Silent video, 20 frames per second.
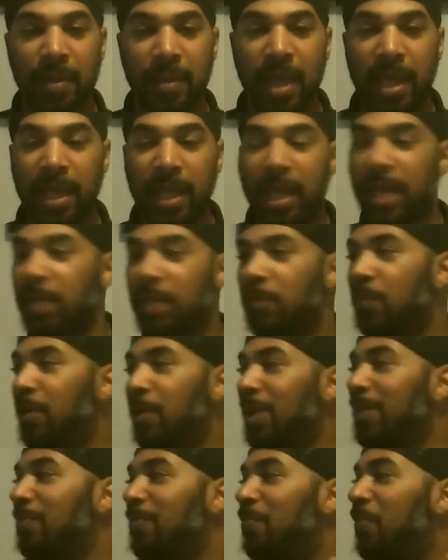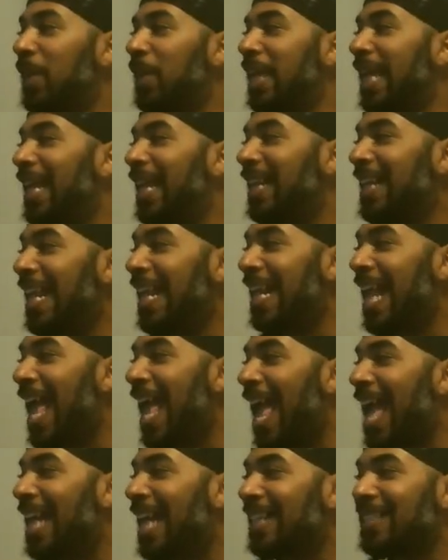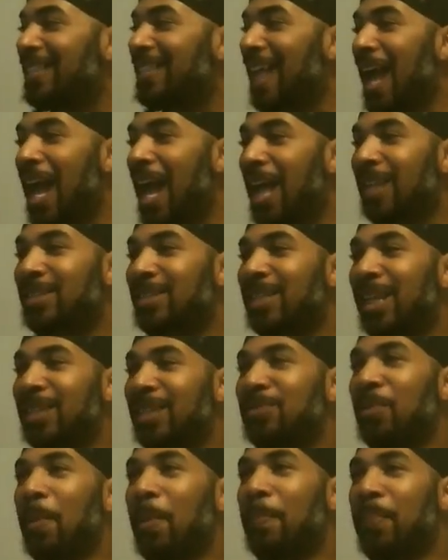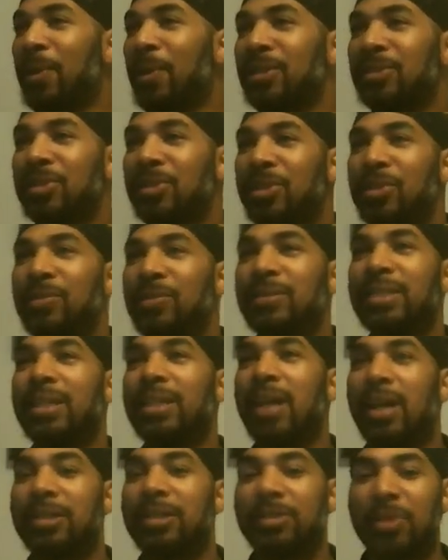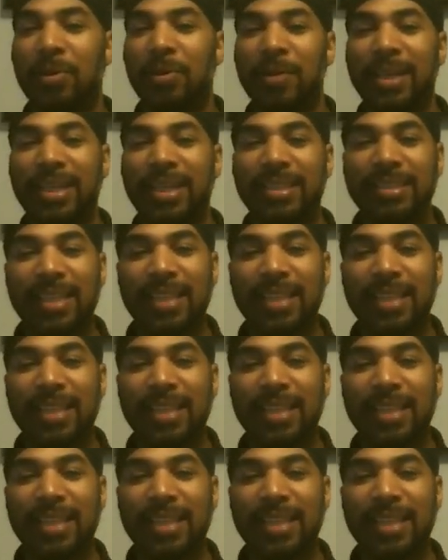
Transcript: And we forget that at times, guess what persecution also is?